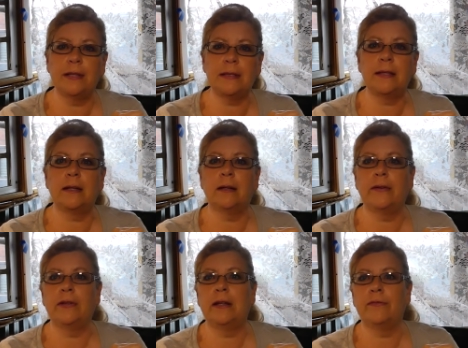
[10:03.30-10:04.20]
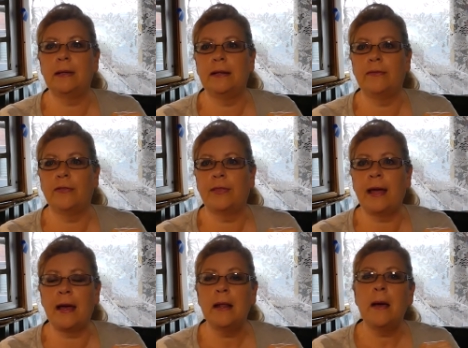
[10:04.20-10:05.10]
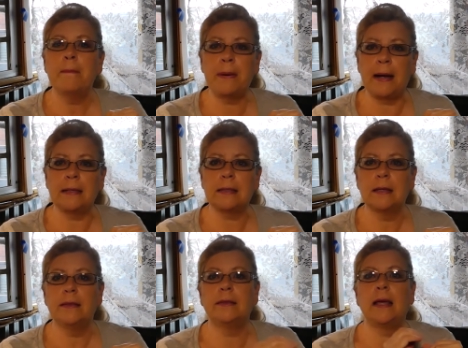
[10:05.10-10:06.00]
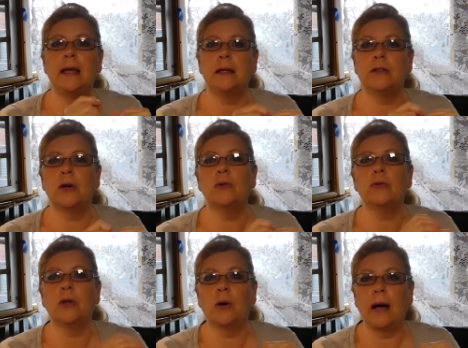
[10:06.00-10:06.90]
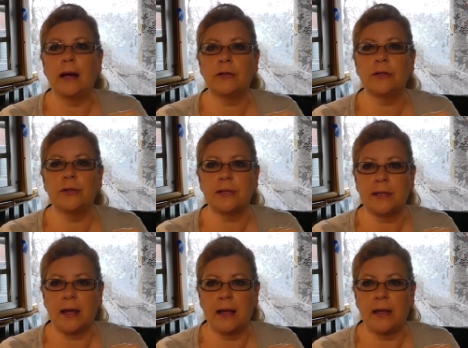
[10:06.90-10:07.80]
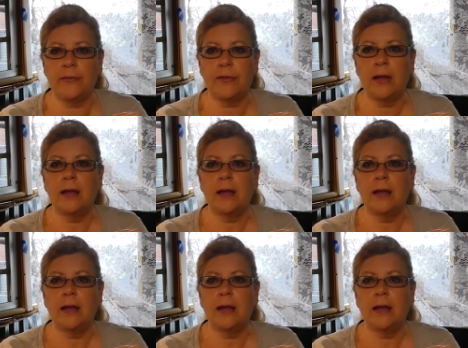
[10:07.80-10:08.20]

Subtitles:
this. They don't have enough money for that. But they don't know how to save.